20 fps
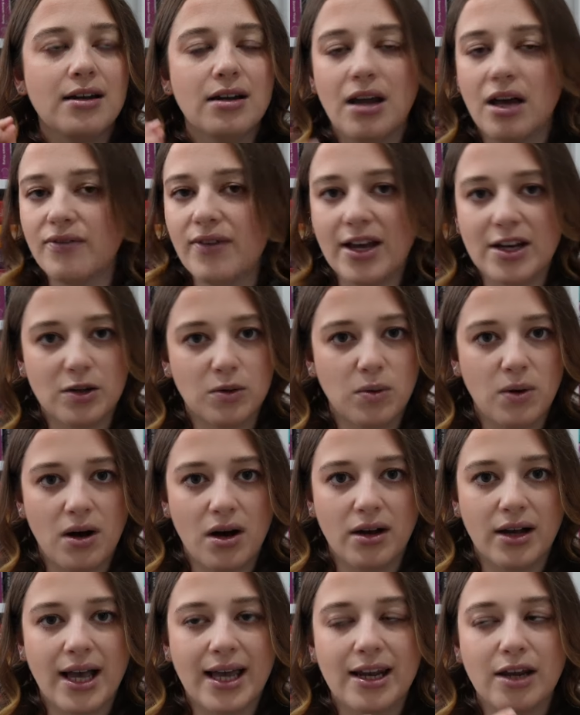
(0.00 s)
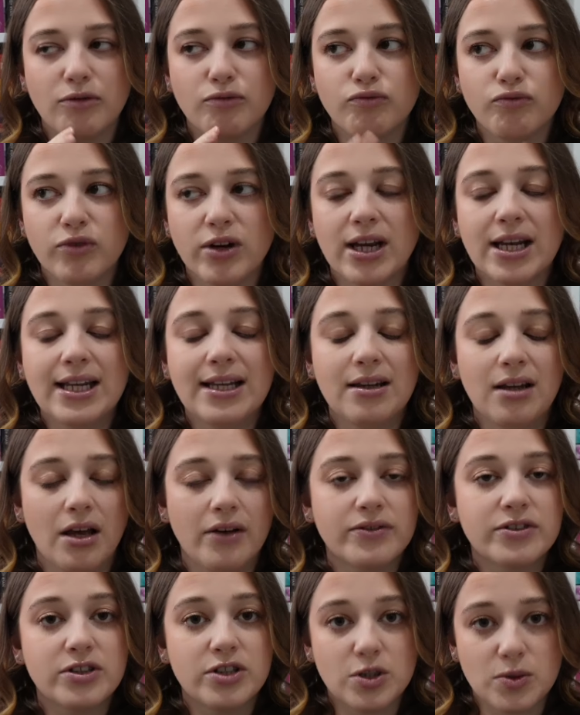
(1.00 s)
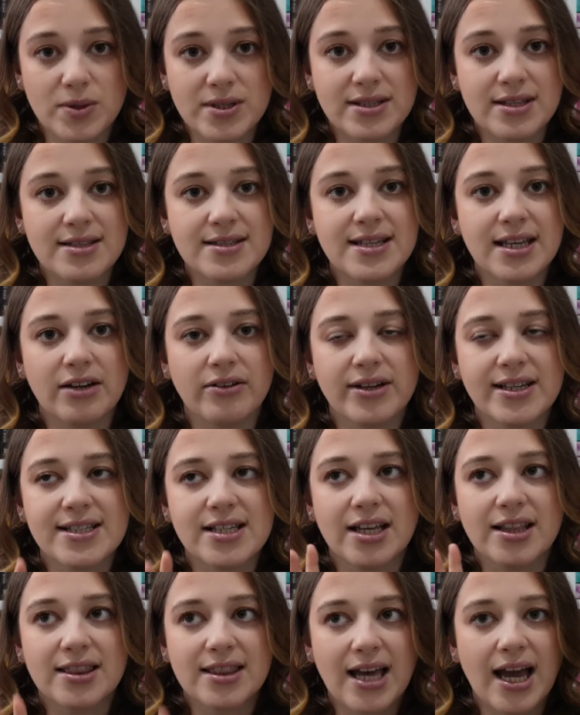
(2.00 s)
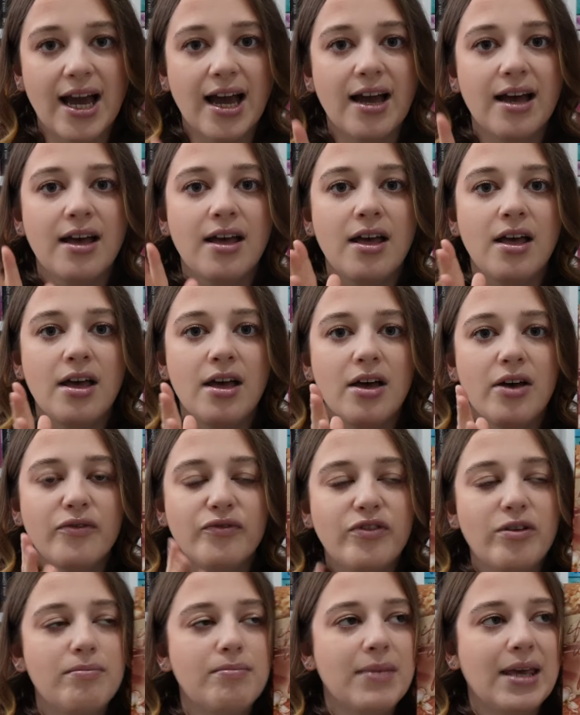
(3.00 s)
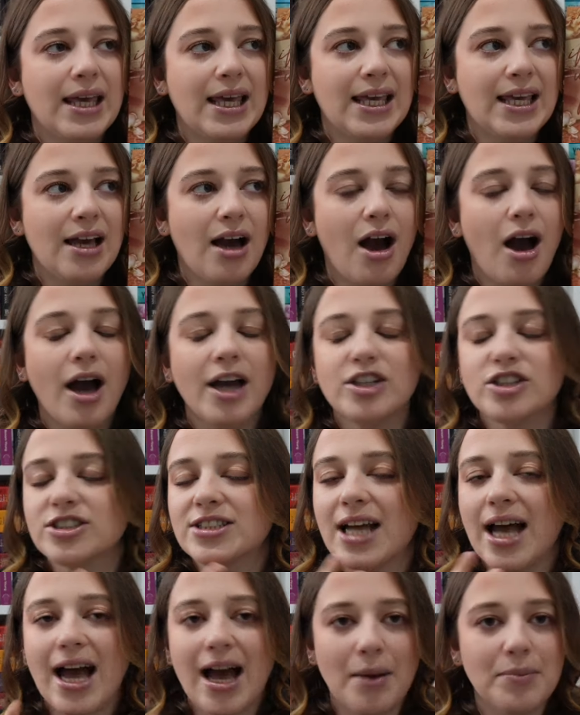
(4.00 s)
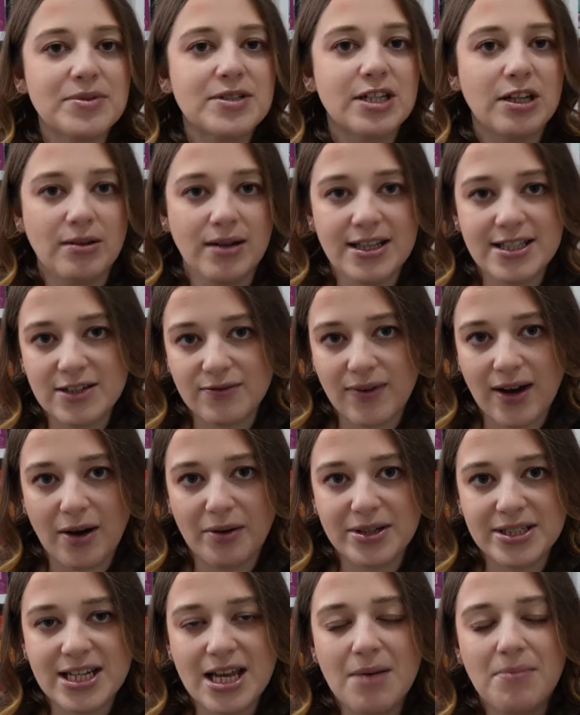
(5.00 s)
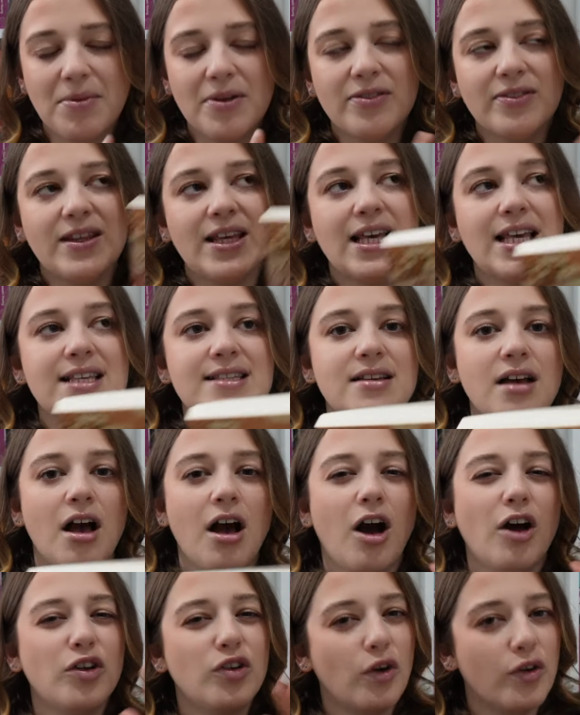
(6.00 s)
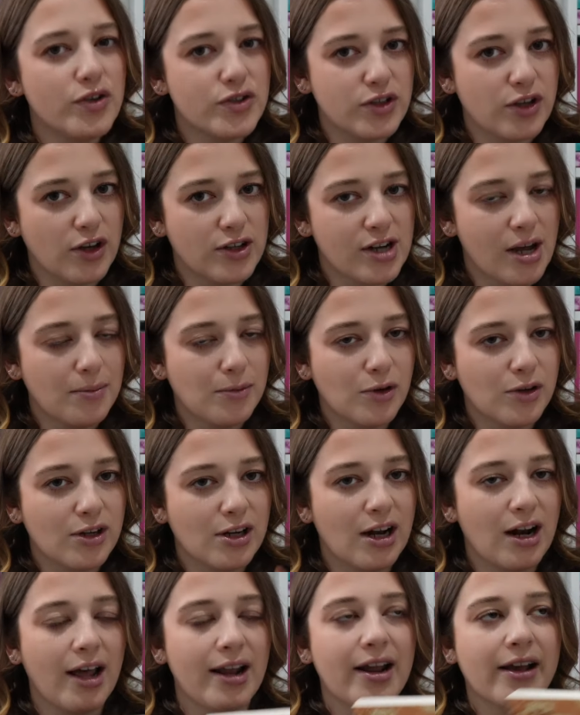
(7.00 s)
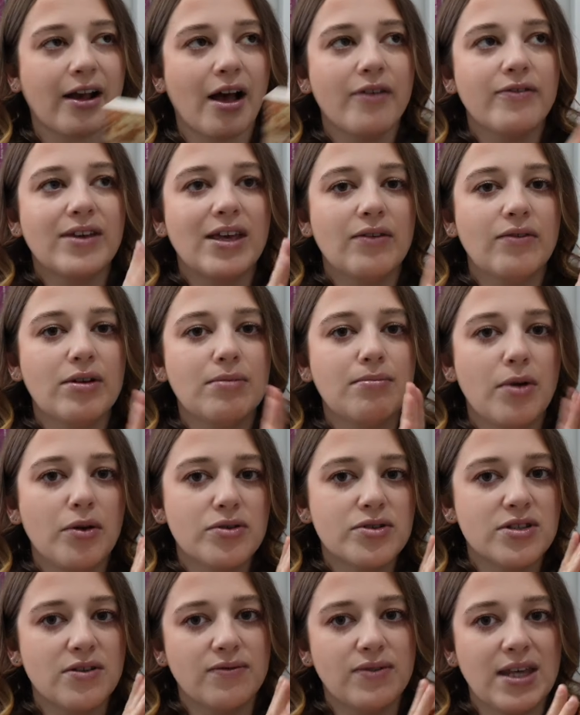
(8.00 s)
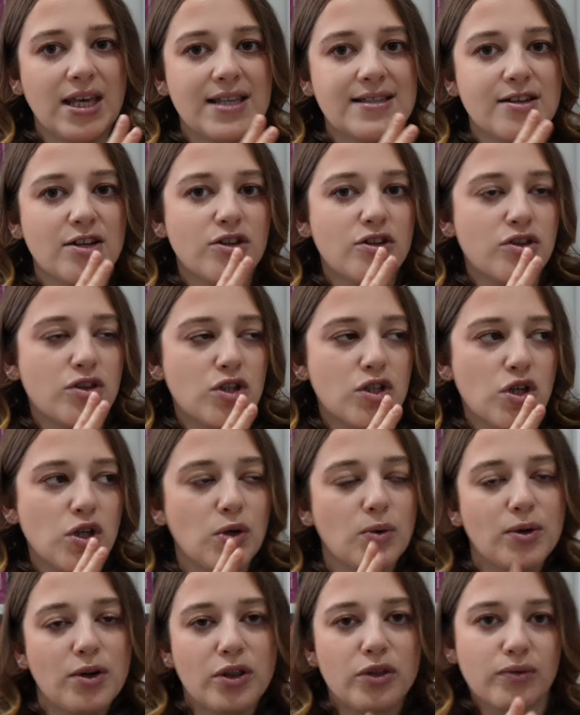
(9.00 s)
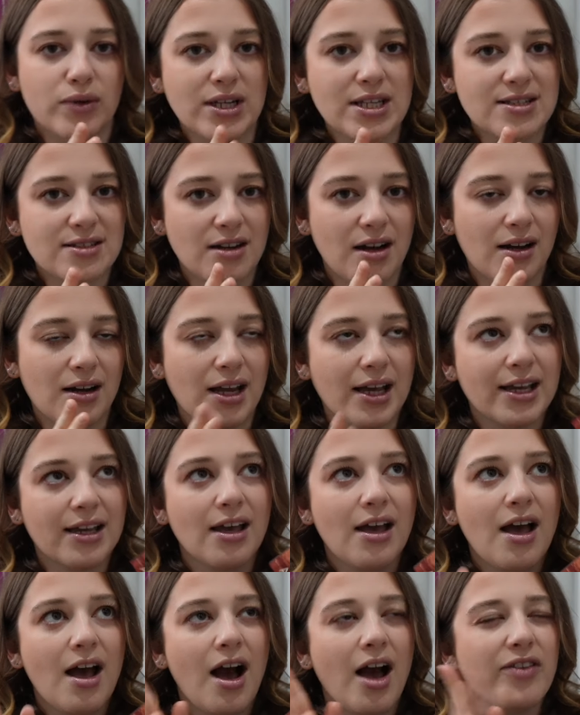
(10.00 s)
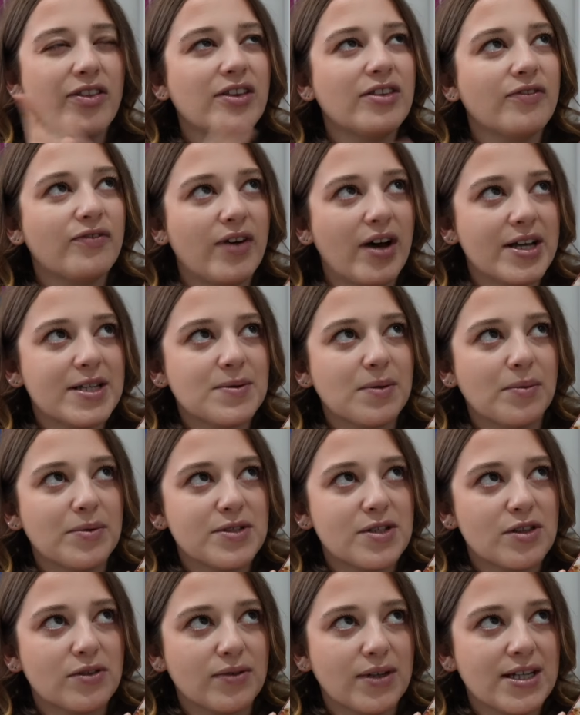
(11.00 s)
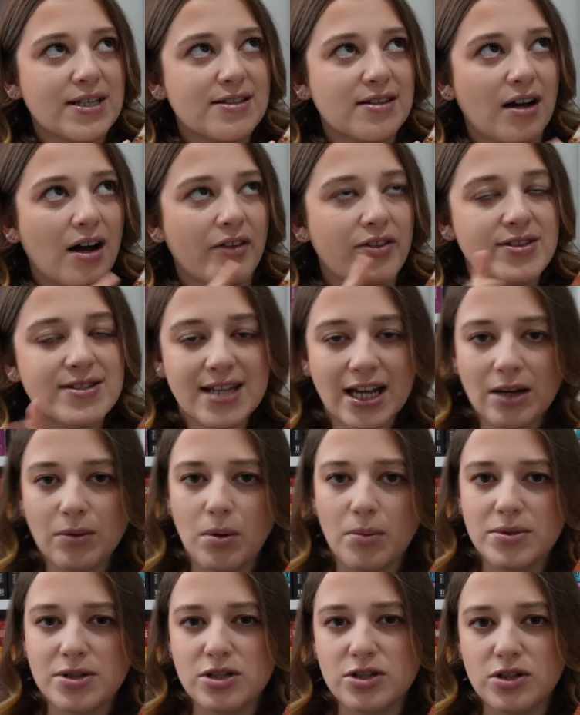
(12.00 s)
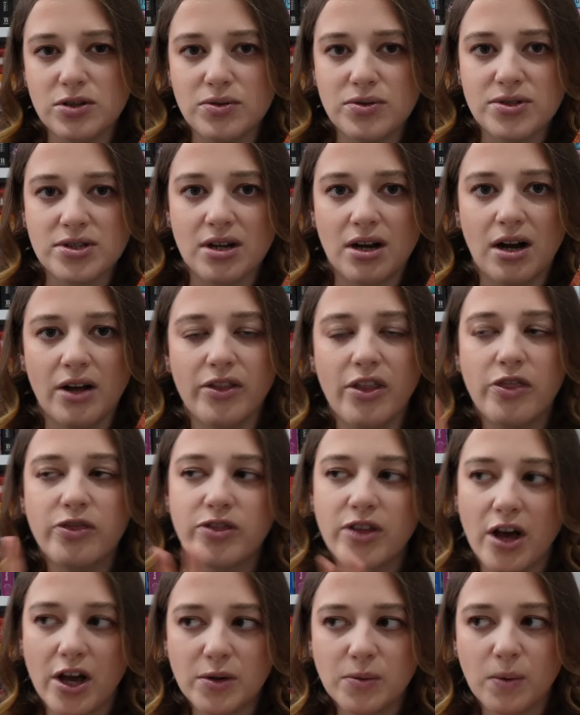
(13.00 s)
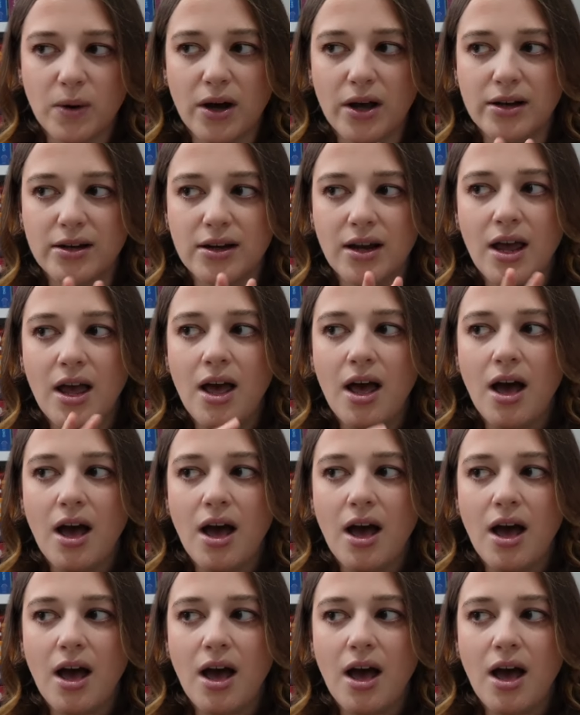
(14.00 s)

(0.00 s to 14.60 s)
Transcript: love Anna Huang, and I really loved the Twisted series. Like, that for me, I just absolutely devoured it, but these are not as good, I'm not gonna lie. Like, I've given most of these a two and a three star. Like, I think the first one was a three star, the second one was a two star, the third one